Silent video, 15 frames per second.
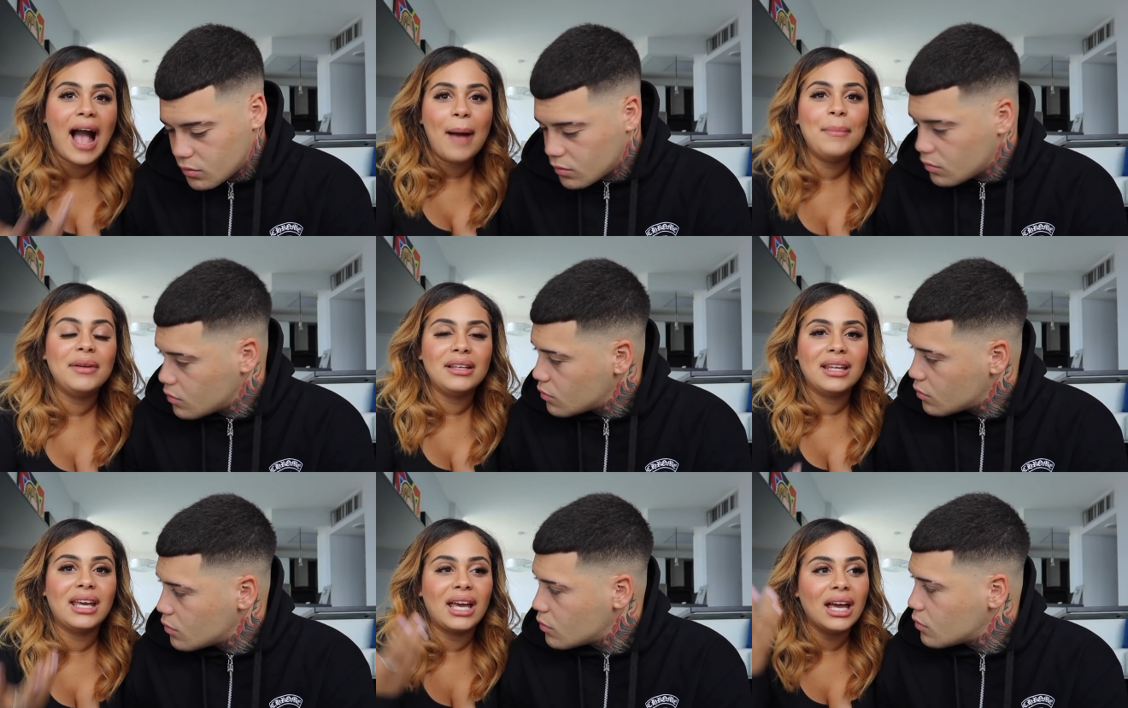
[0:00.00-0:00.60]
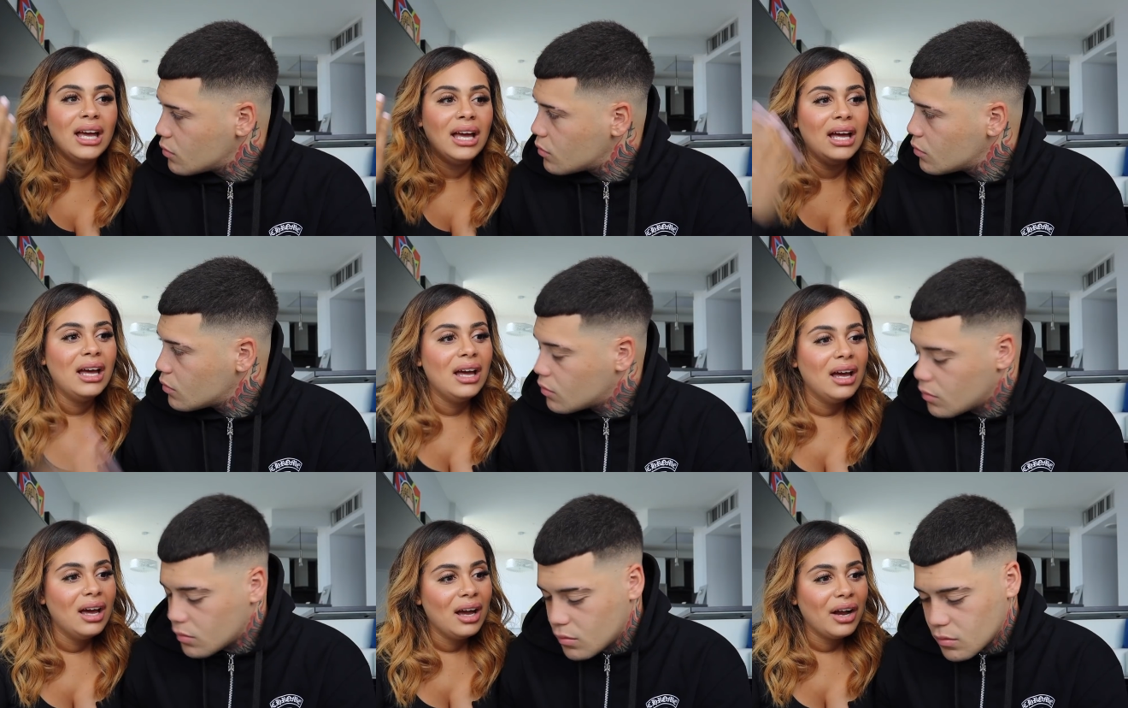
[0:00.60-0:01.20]
Speaker 1: happen? Like,
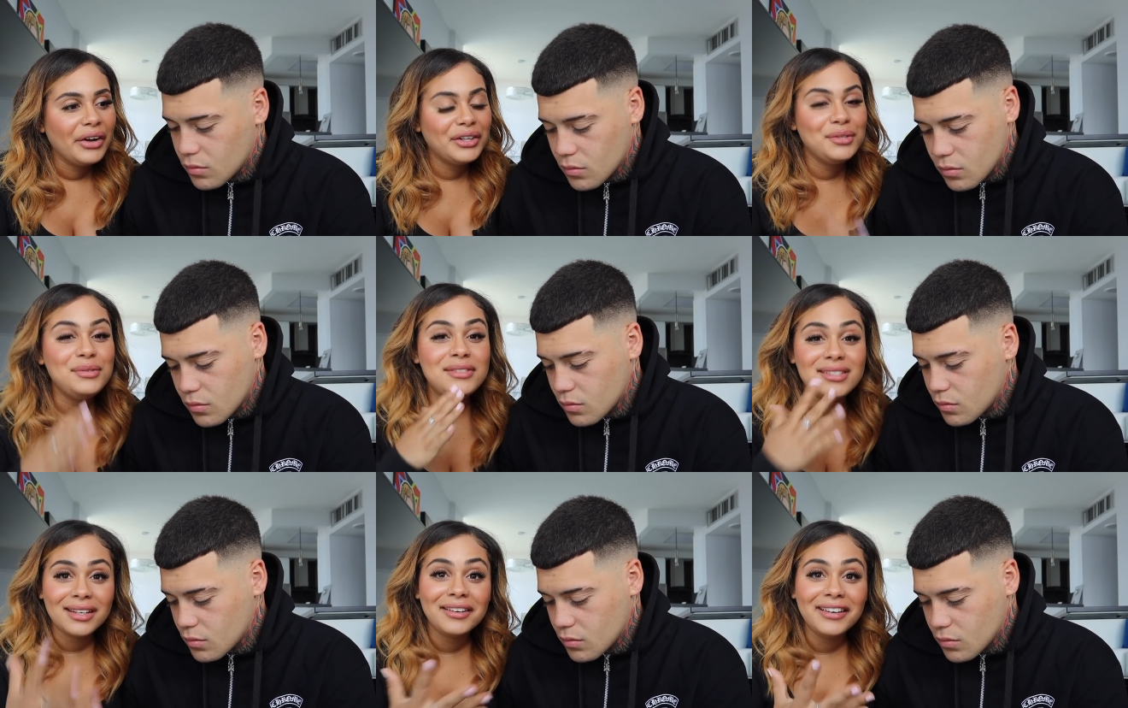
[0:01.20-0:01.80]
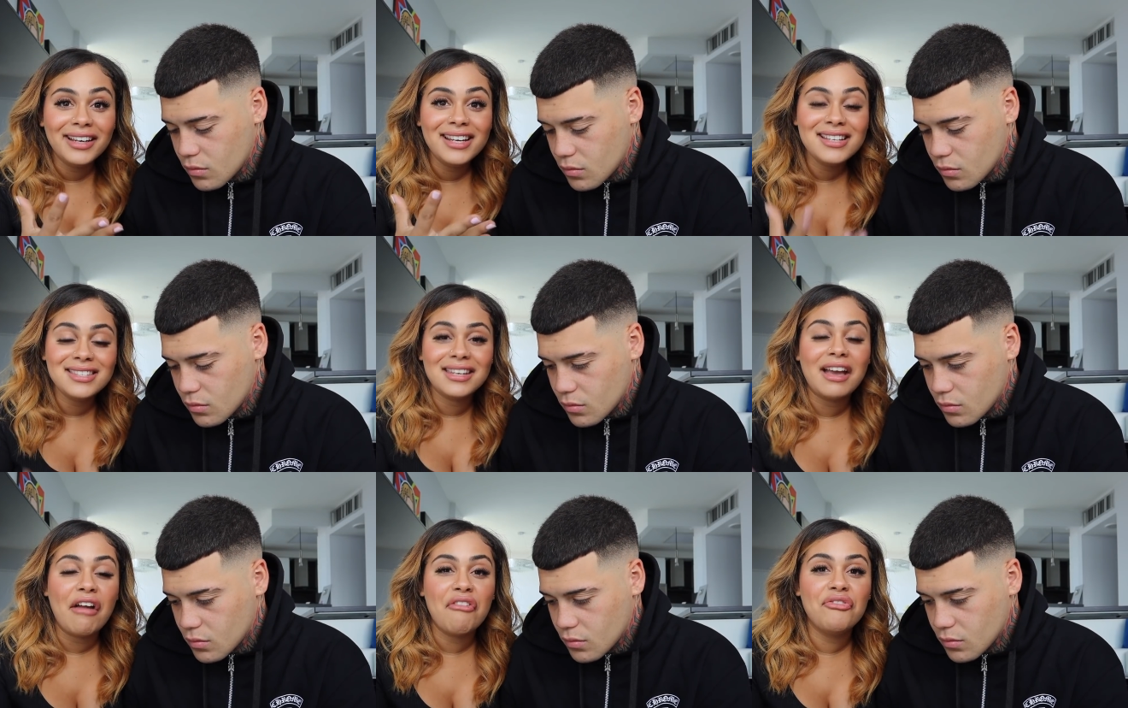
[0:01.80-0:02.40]
are you
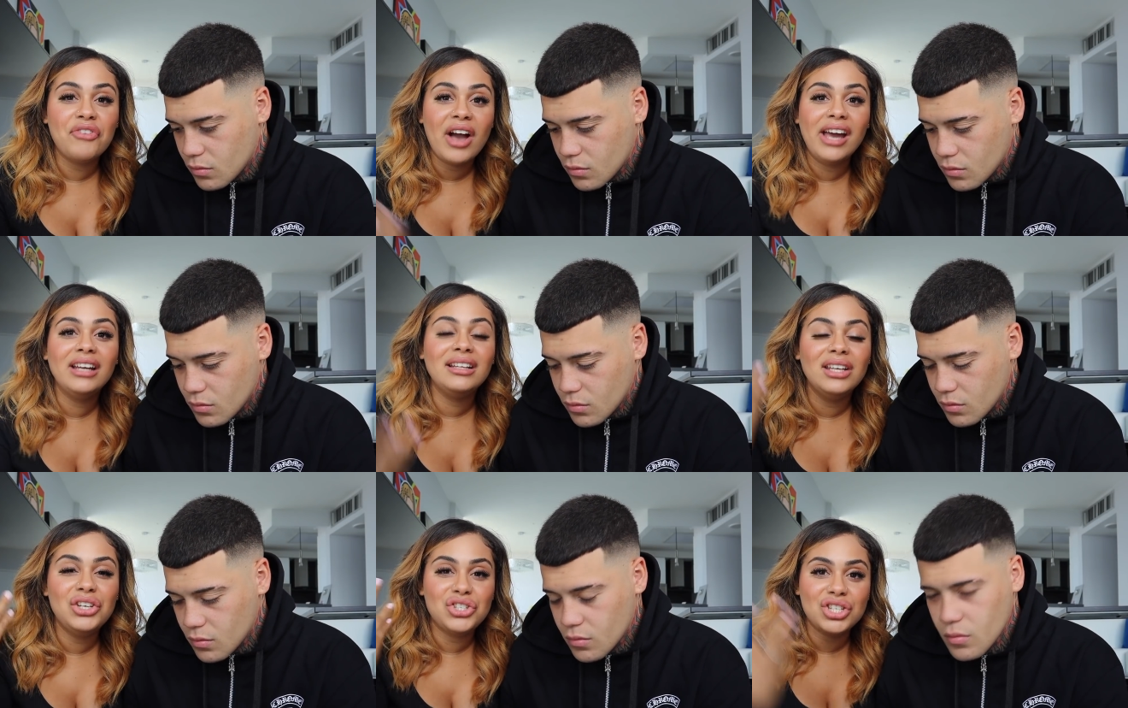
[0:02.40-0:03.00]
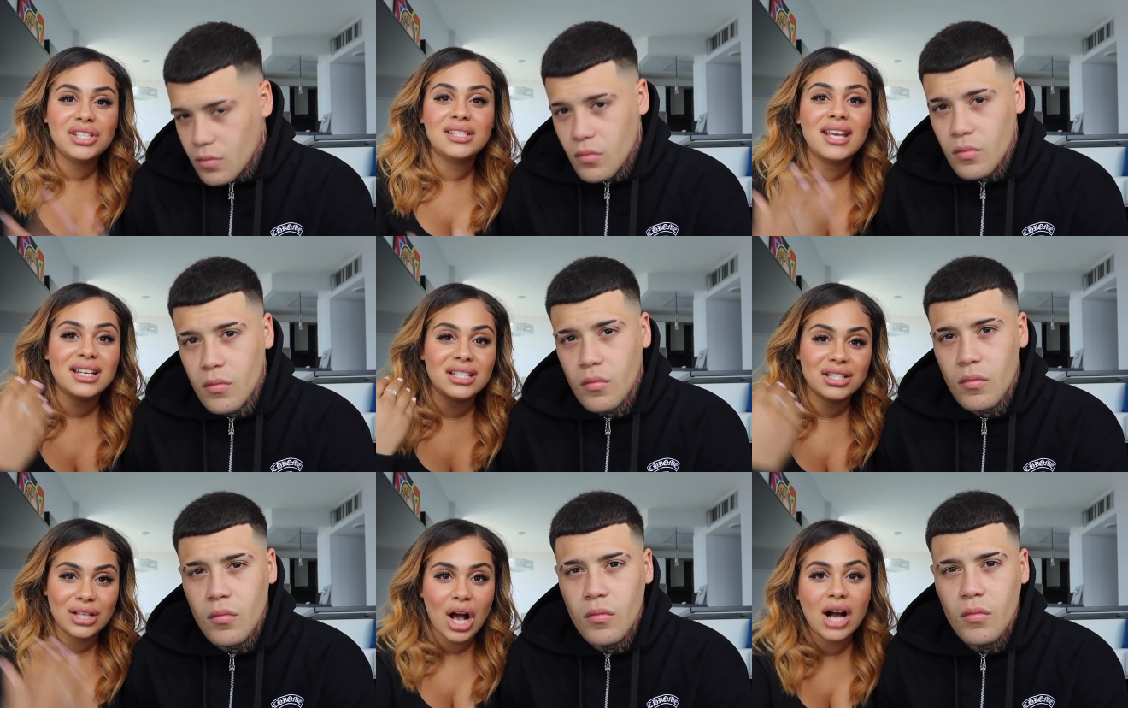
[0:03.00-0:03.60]
serious? Like I finally just
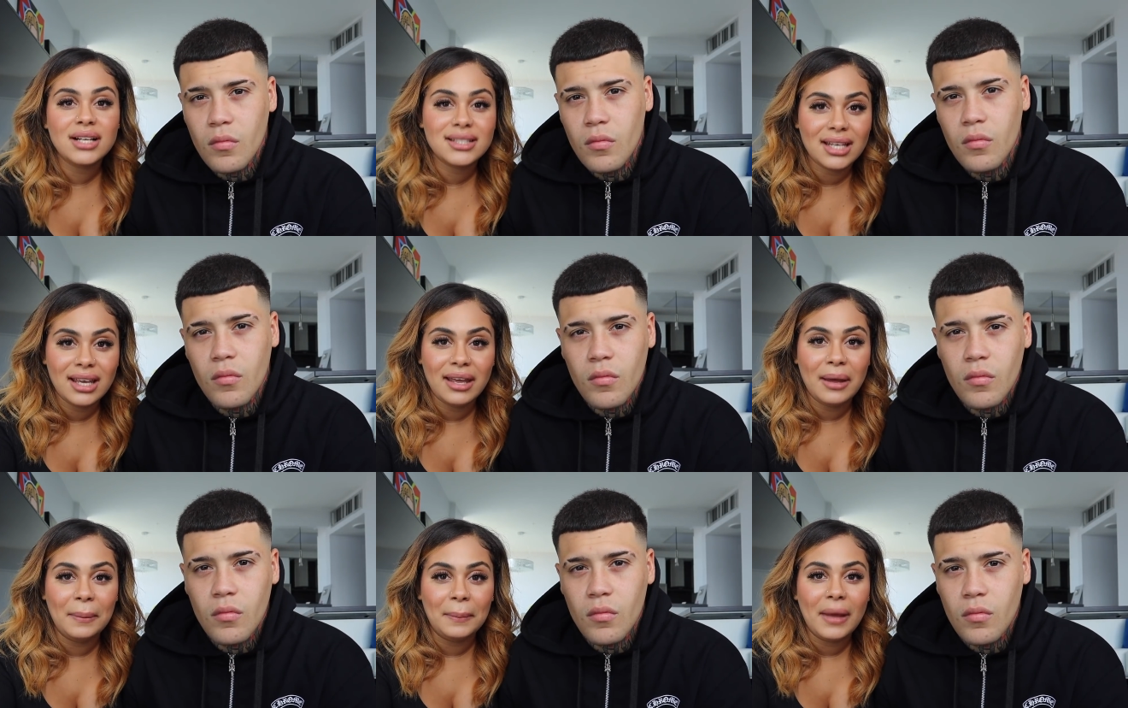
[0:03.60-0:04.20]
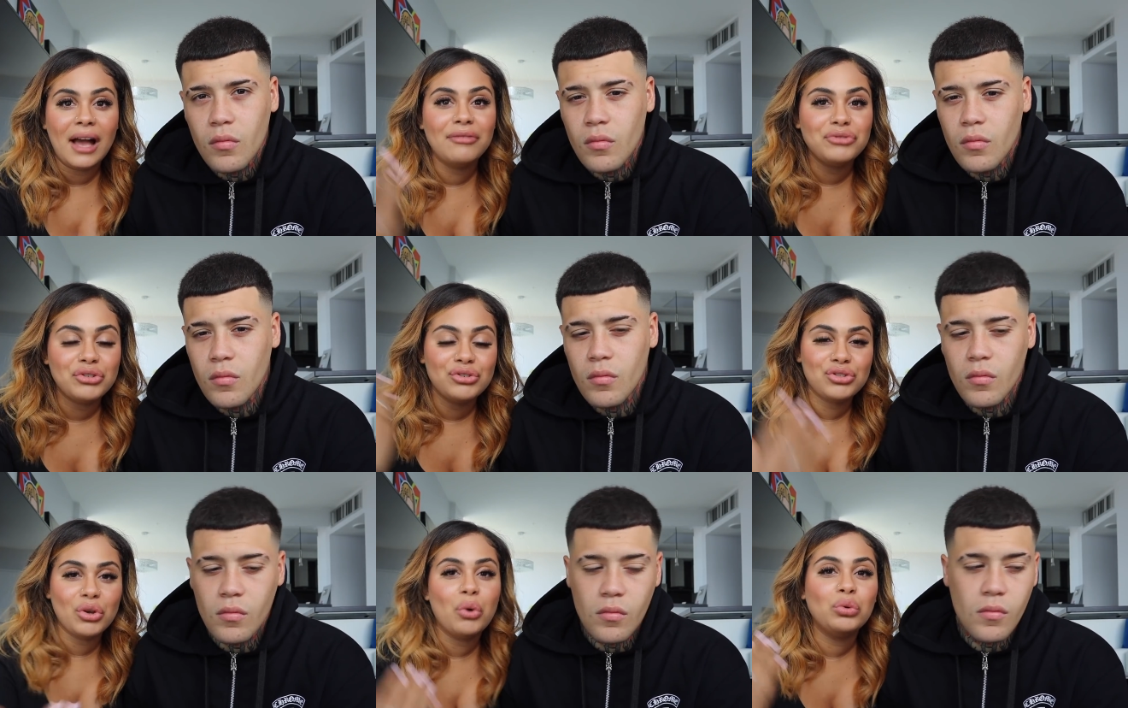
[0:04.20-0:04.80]
get to talk to him
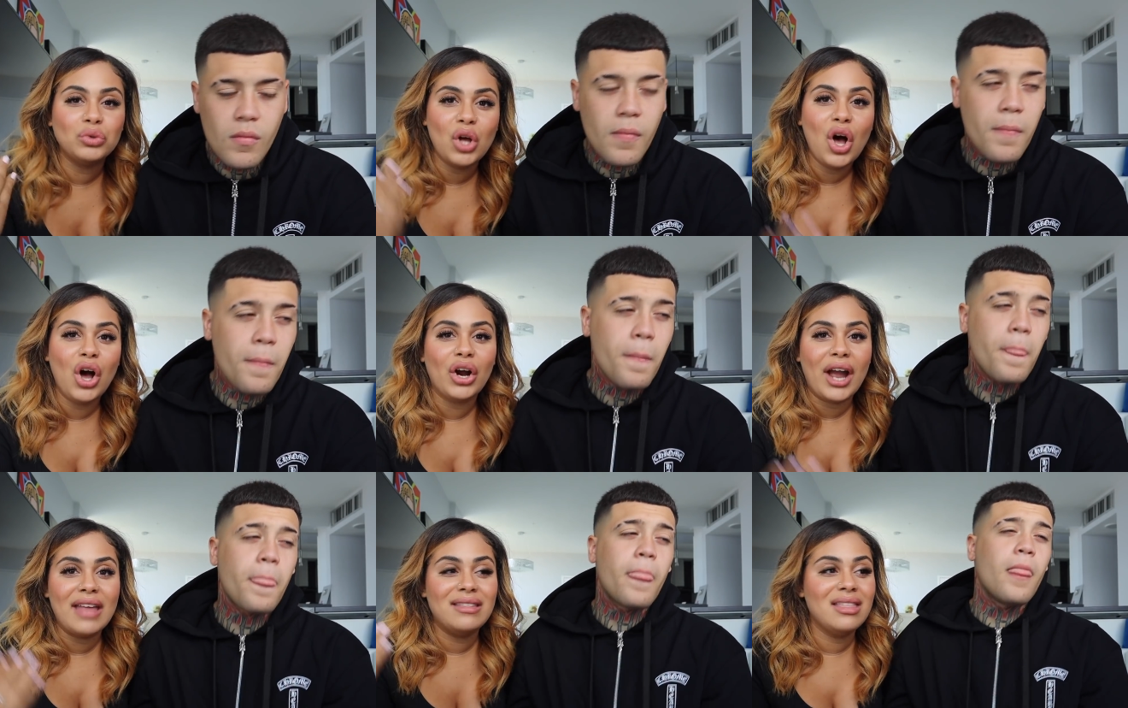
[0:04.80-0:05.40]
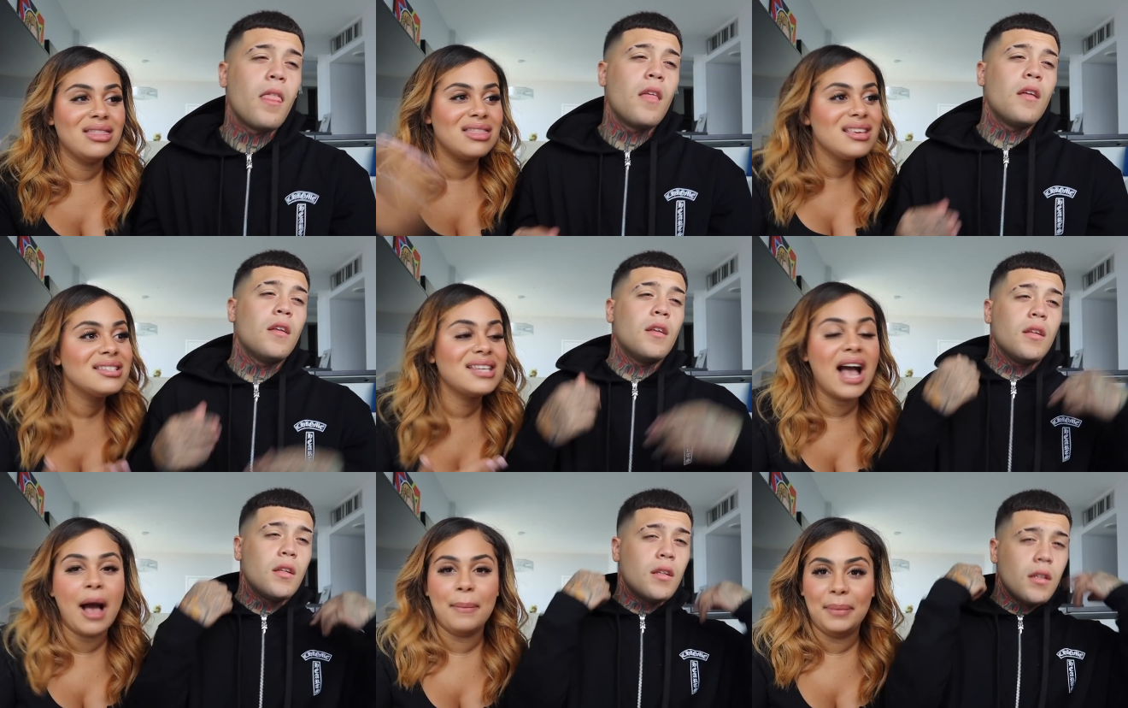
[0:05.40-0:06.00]
after so long and then
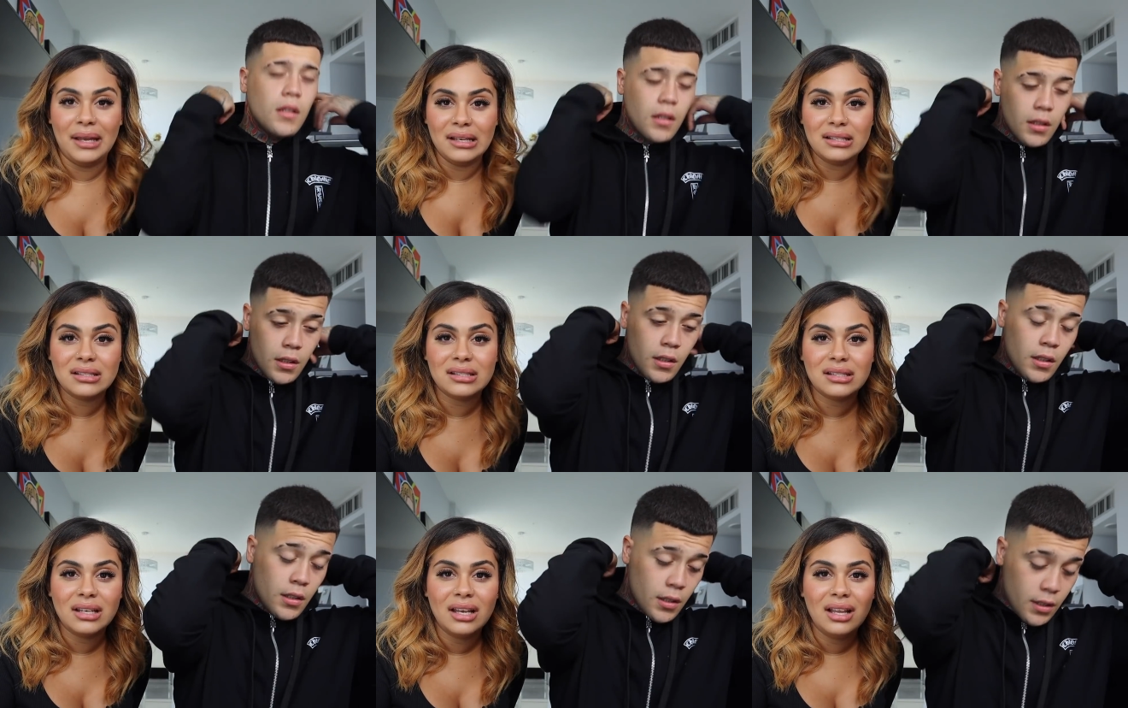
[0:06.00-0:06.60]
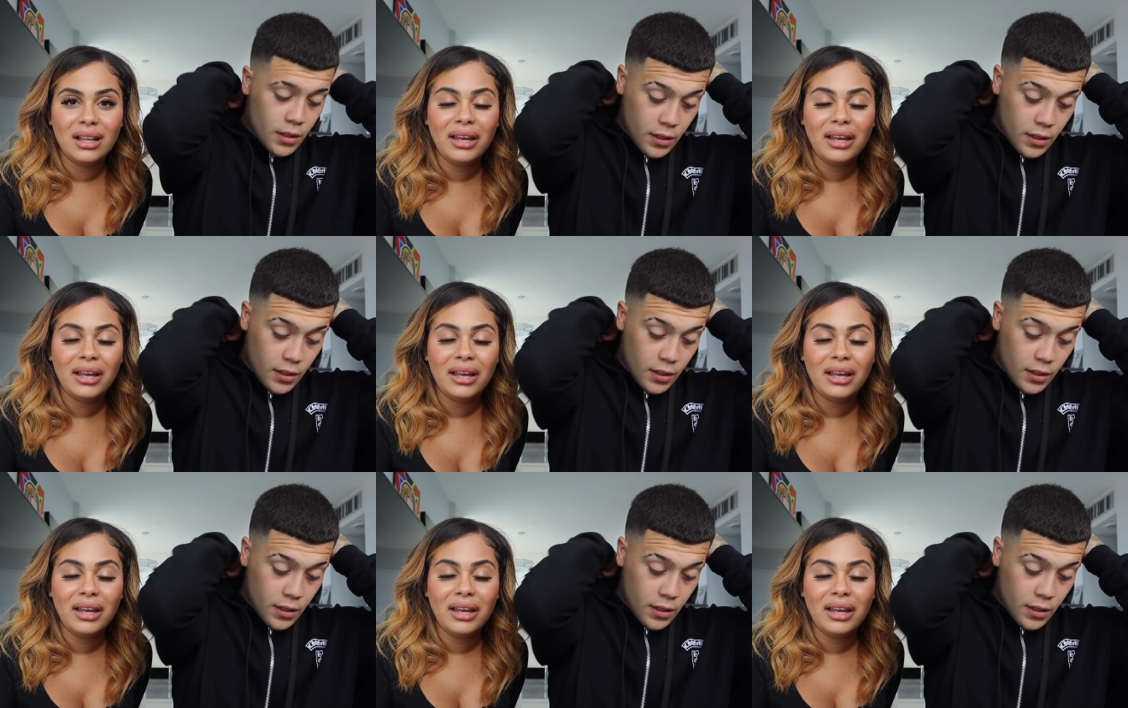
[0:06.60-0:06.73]
this happens.